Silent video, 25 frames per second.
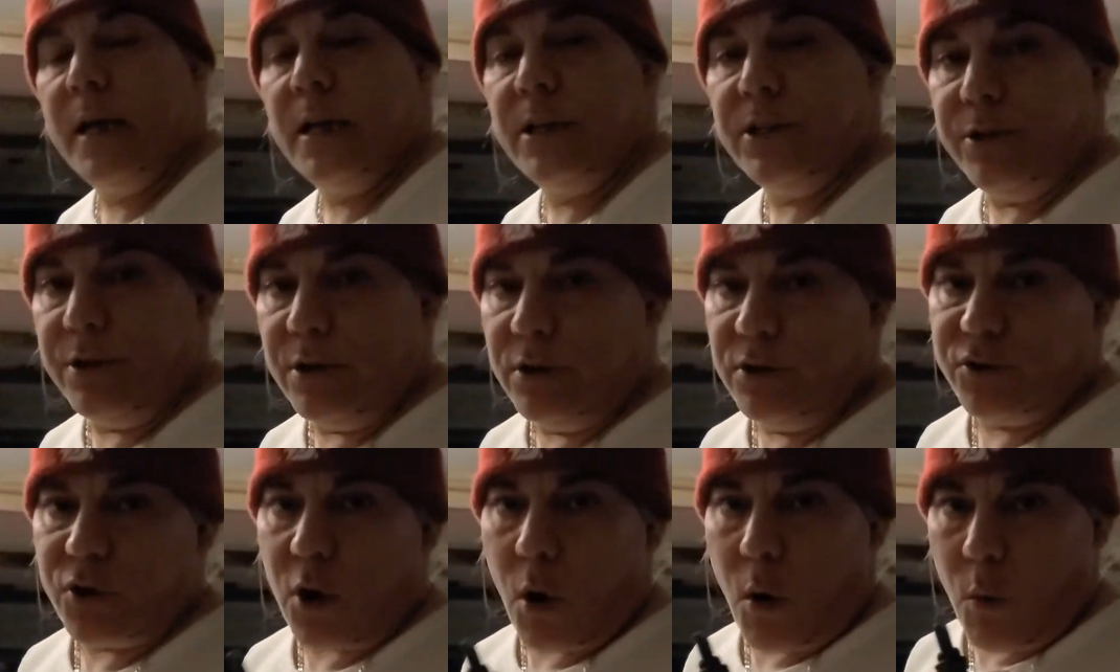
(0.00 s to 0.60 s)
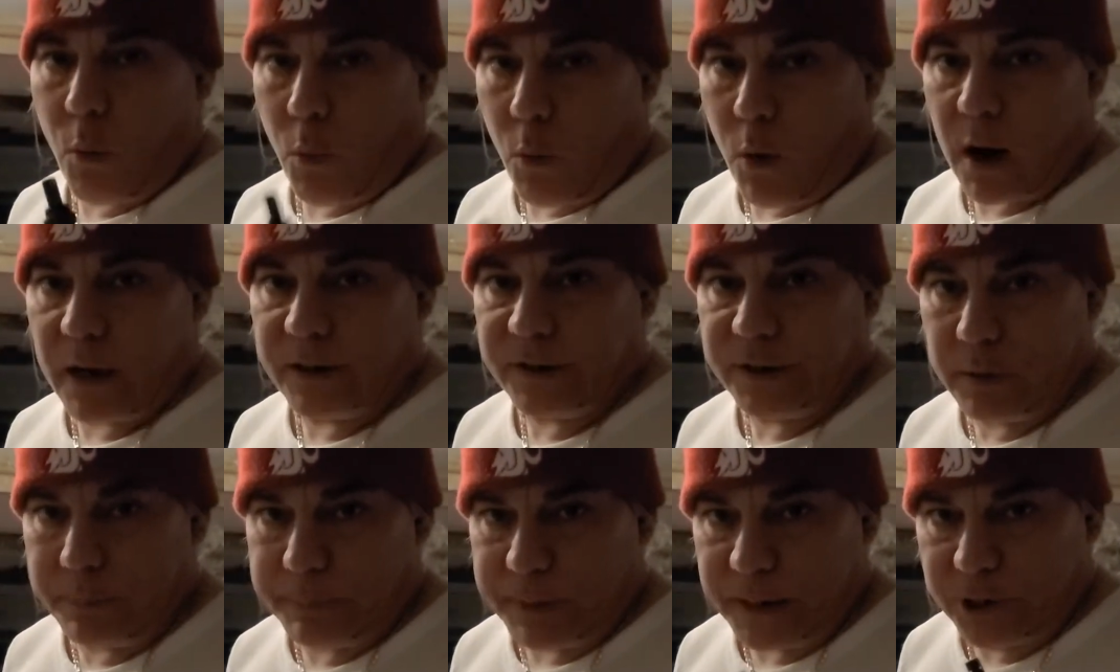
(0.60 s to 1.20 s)
You don't want
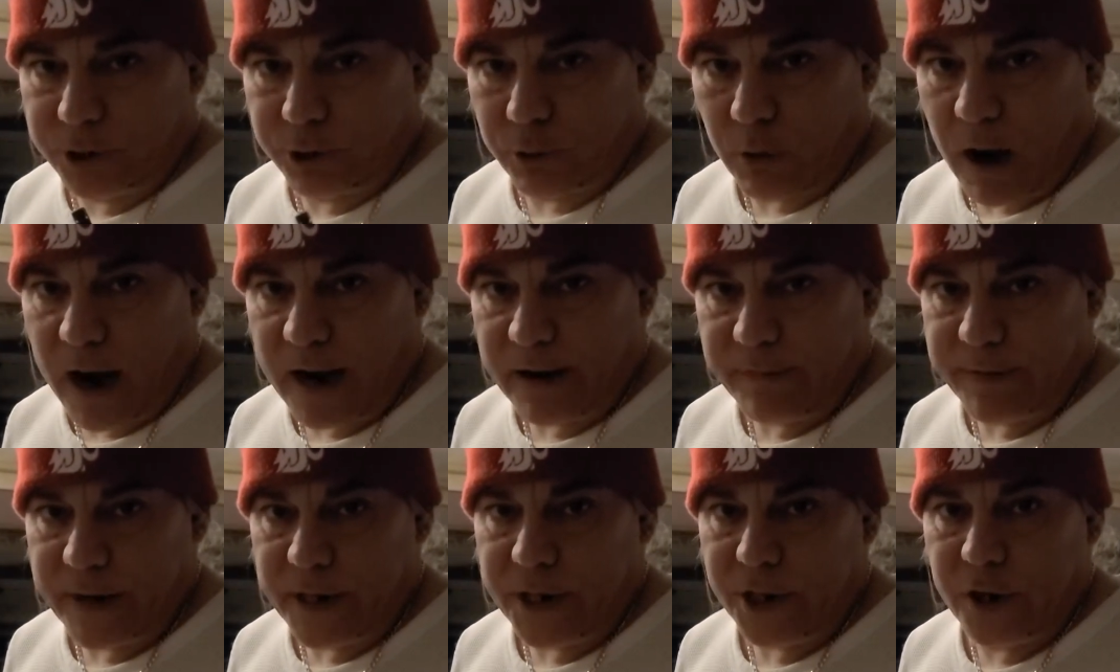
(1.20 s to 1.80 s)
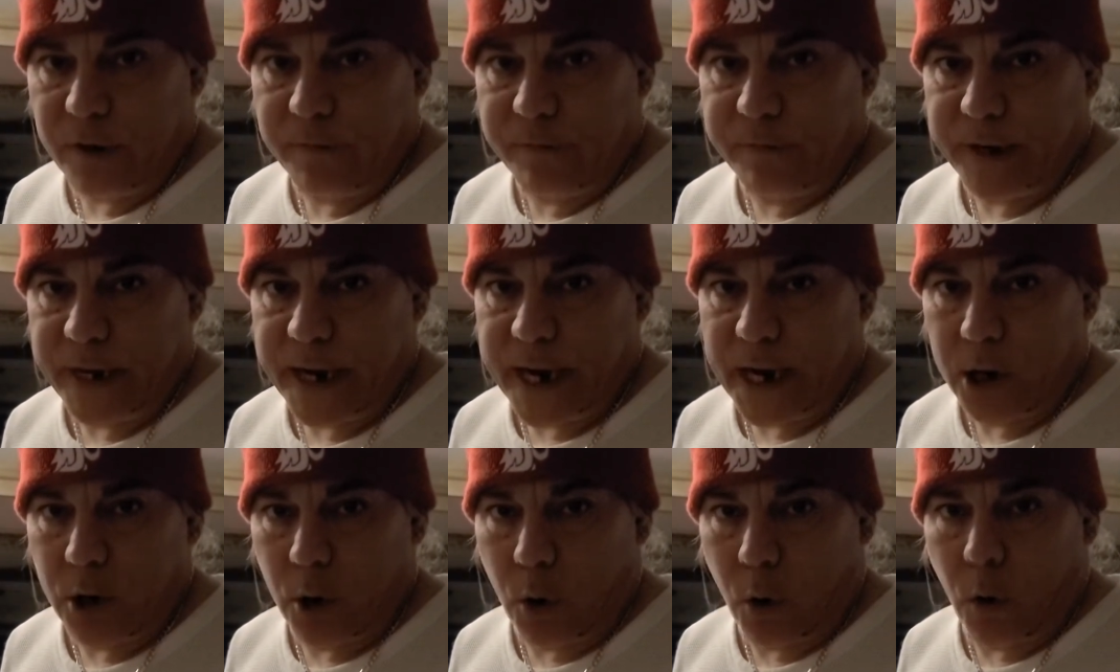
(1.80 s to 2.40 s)
to be driving your
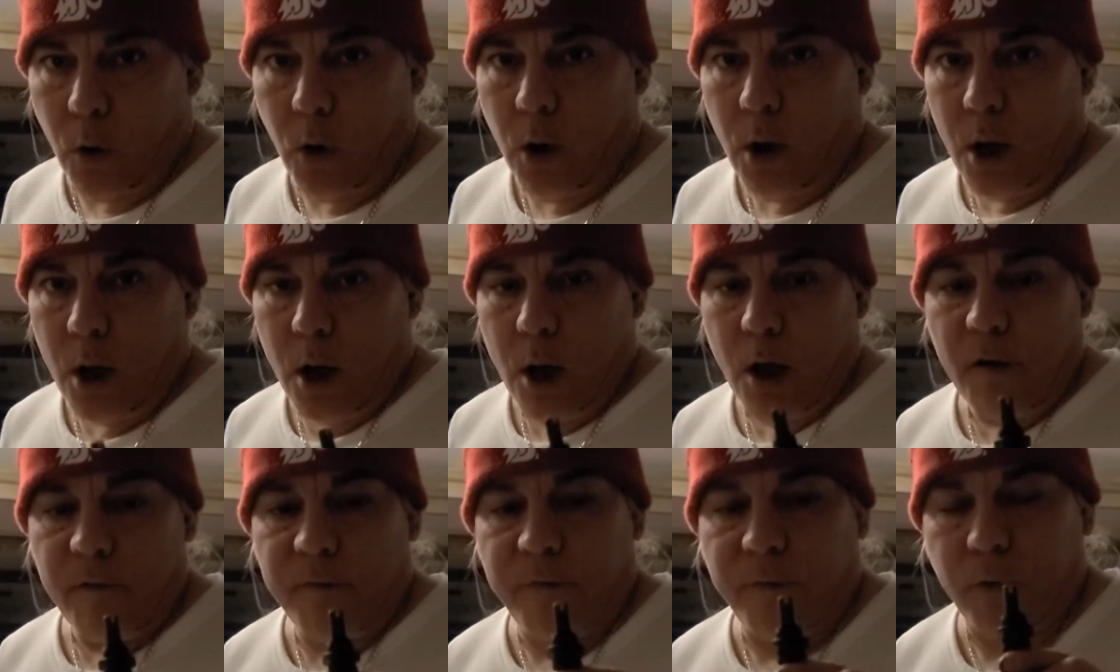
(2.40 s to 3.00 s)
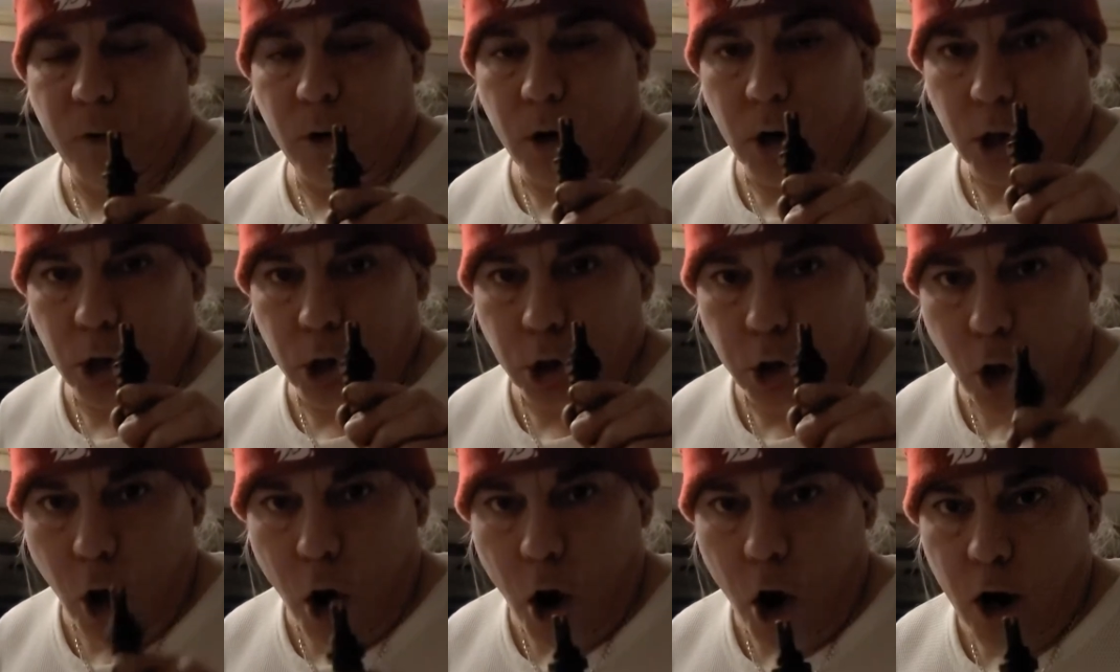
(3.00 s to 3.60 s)
vehicle for a
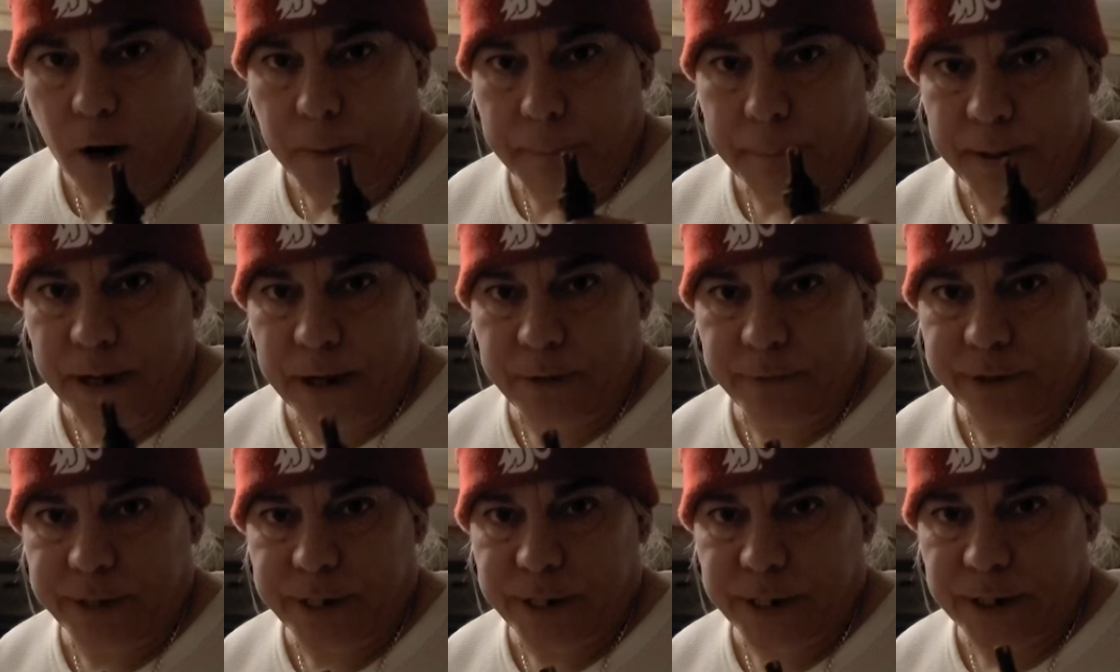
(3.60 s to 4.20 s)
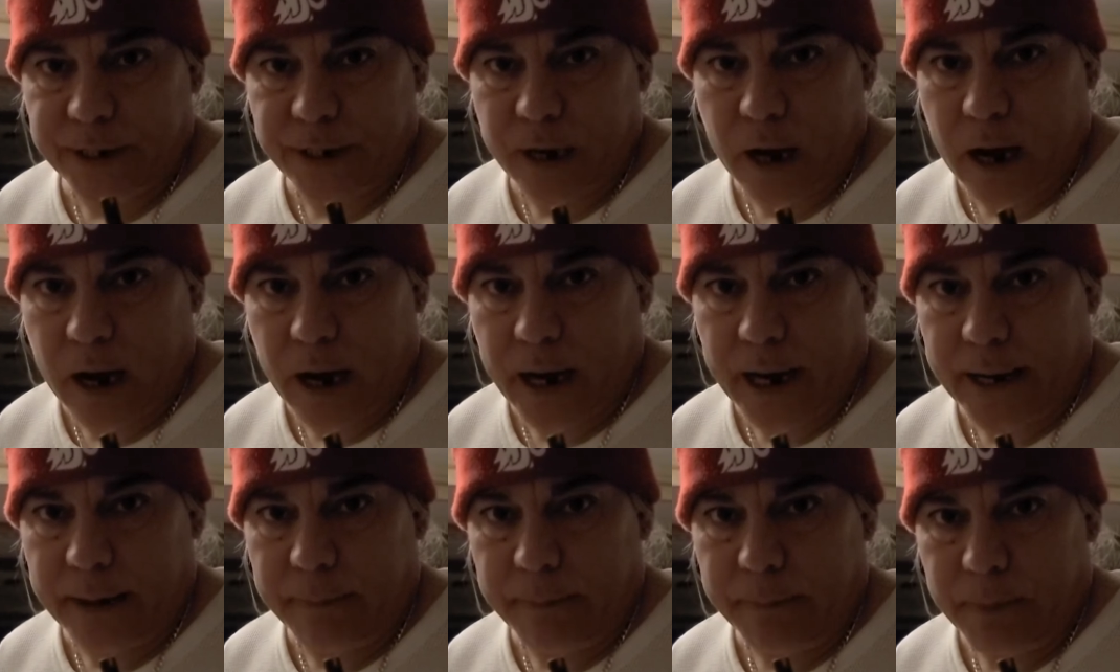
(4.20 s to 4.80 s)
long period of
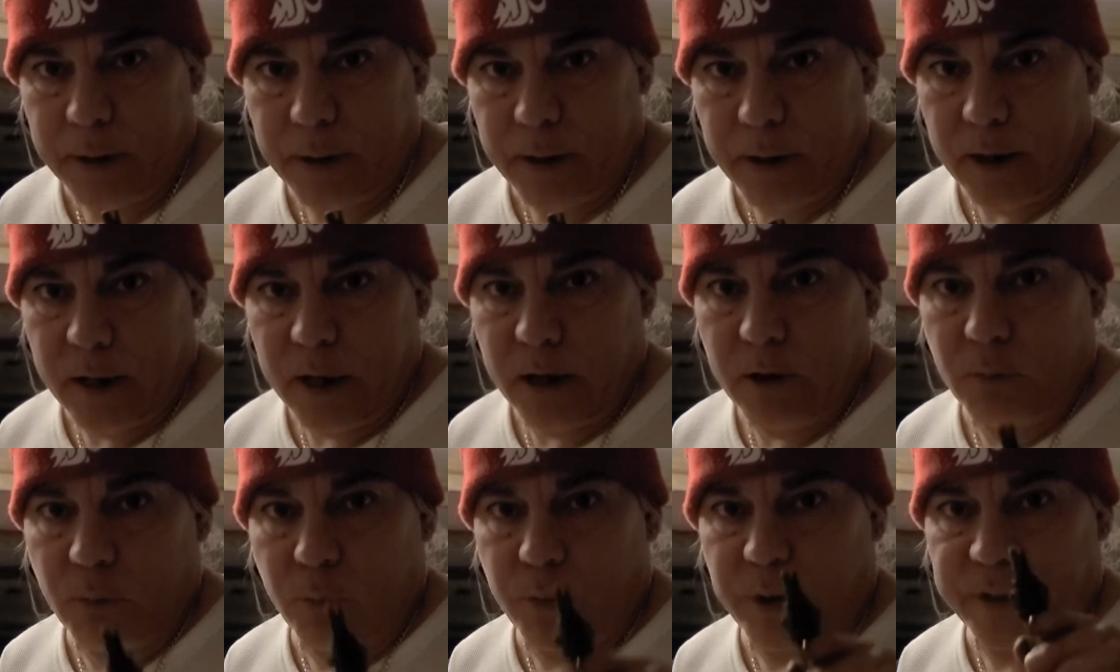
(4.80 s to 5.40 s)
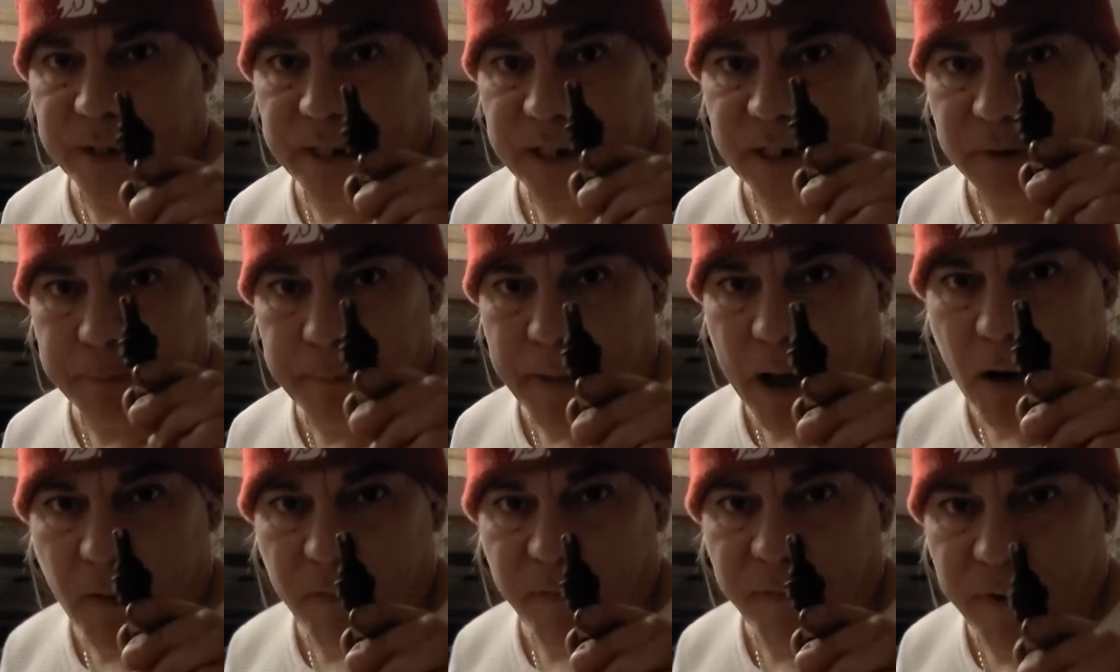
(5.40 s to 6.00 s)
time with this
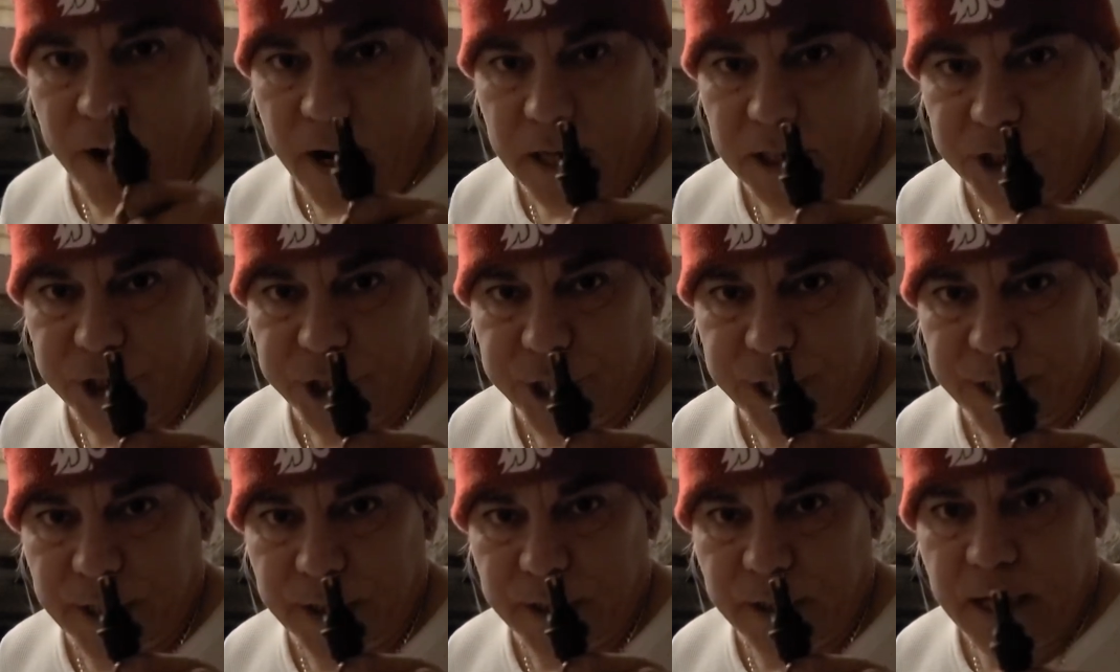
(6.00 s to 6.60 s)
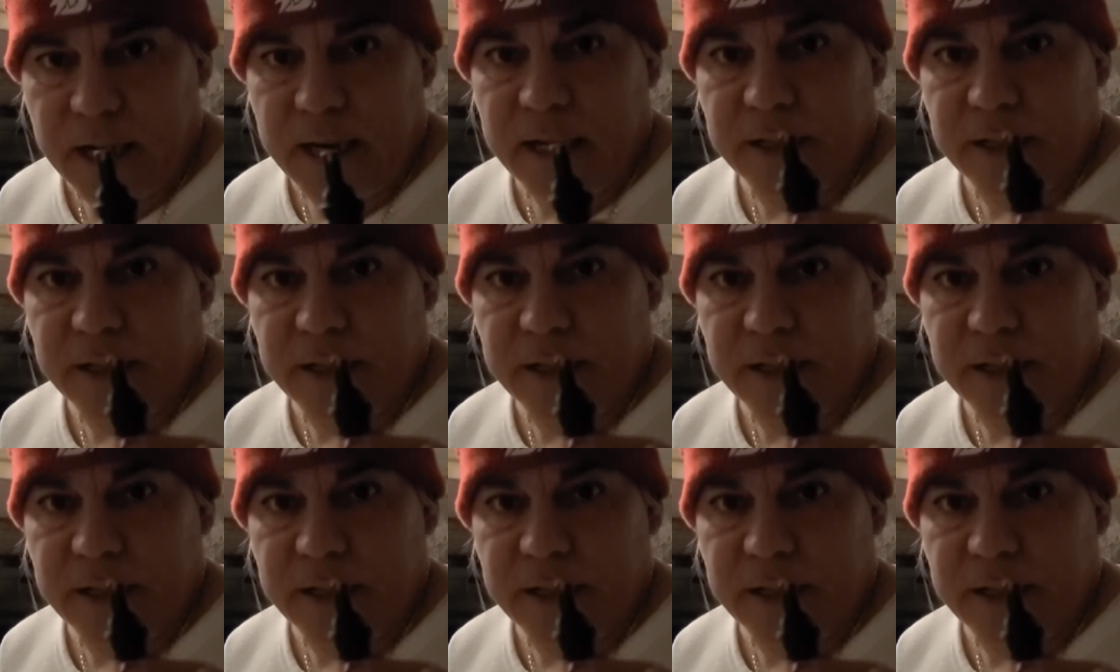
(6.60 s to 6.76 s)
malfunction.